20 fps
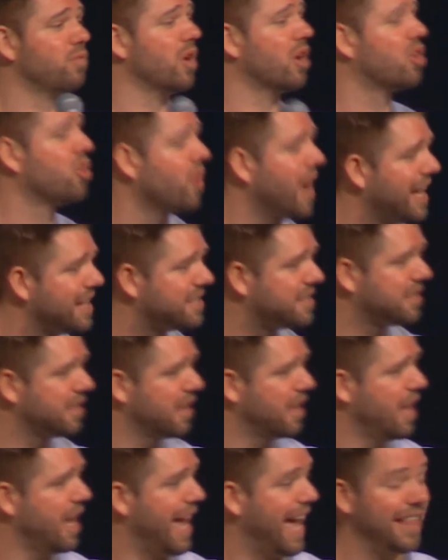and
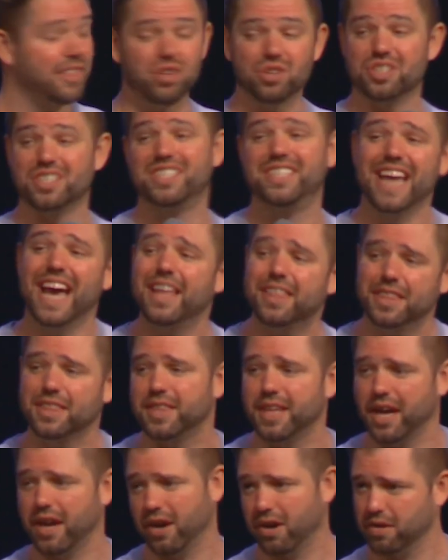regret, and there's death
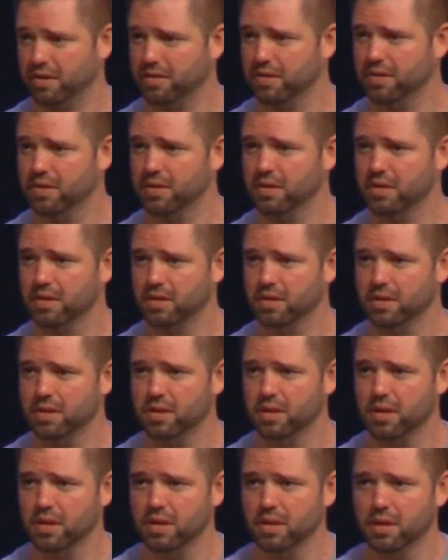there.
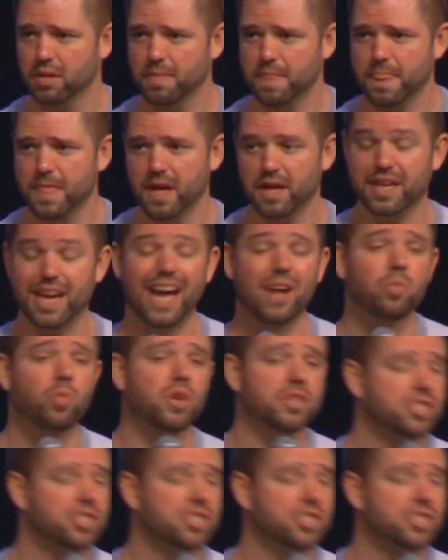God